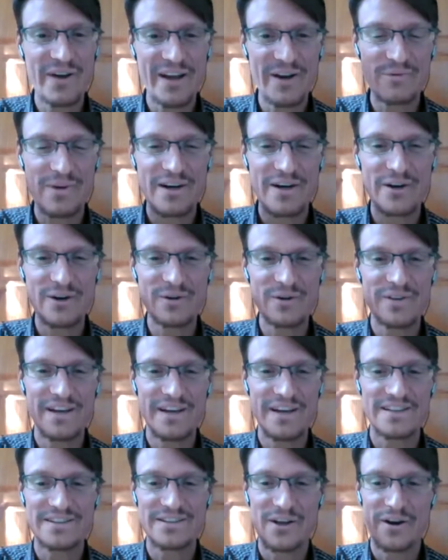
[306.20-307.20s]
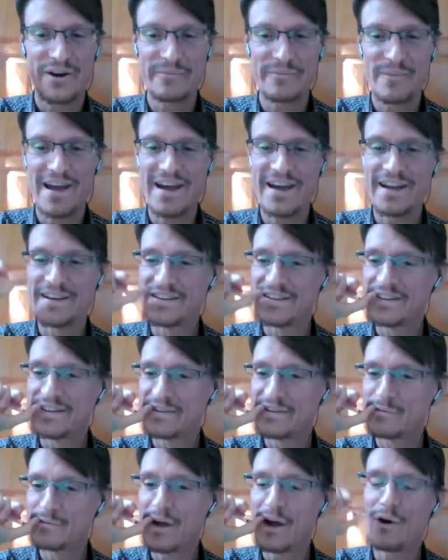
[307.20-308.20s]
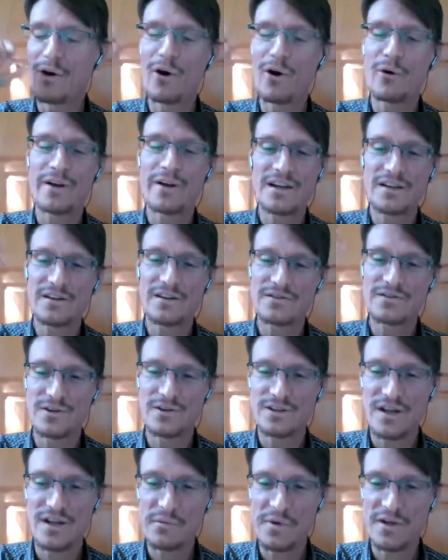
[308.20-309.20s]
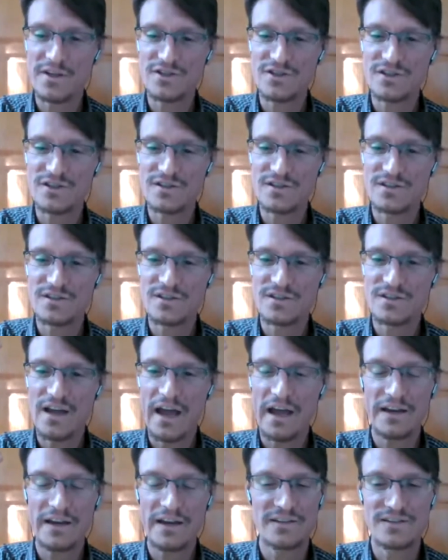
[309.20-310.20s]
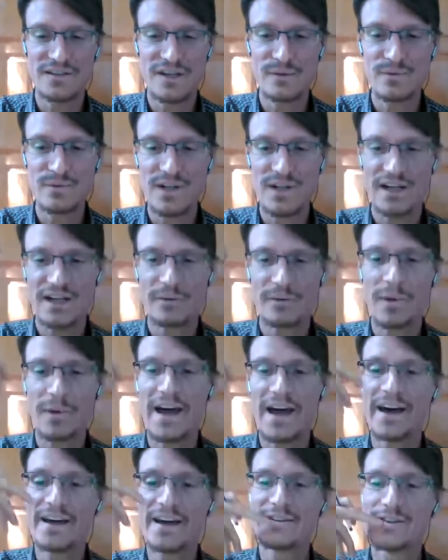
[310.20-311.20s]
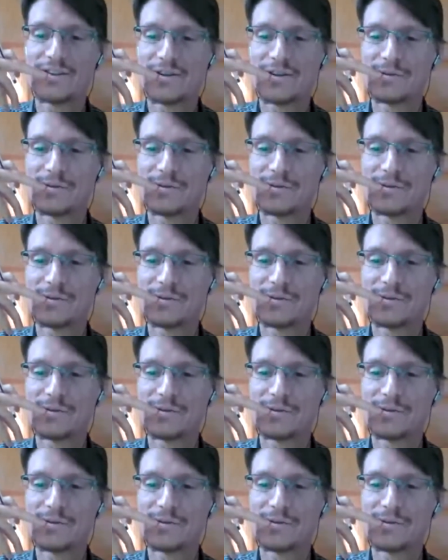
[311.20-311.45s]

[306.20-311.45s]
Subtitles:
can we know that it's not a plant? We are already in third dimension, and it seems like a plant.